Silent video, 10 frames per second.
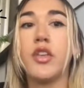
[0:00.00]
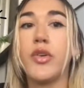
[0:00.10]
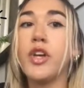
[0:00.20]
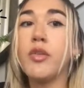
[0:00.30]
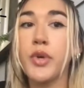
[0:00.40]

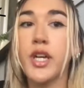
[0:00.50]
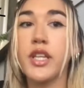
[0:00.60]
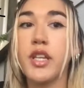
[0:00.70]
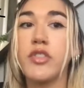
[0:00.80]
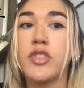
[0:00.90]
Loyal
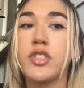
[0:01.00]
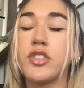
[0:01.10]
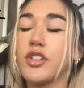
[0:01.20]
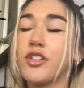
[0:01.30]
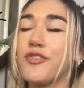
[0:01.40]
brand lovers
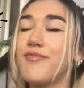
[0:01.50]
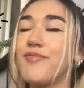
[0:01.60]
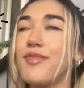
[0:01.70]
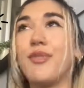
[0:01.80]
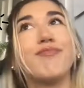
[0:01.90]
deserve
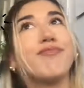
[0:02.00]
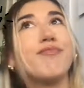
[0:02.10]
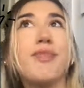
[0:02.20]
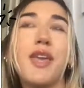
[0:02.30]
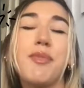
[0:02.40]

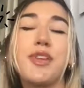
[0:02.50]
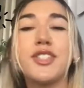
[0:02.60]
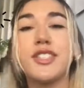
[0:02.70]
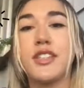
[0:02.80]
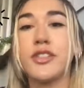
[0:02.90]
maybe
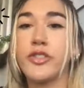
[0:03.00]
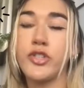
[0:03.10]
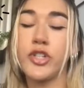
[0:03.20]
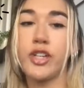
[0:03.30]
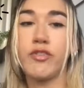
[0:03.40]
just a little
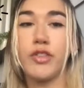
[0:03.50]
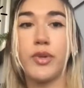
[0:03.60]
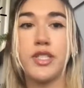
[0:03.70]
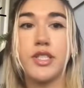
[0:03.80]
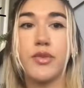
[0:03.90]
treat every
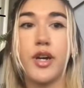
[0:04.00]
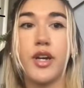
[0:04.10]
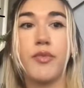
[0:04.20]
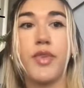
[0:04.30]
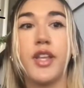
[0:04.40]
once in a while,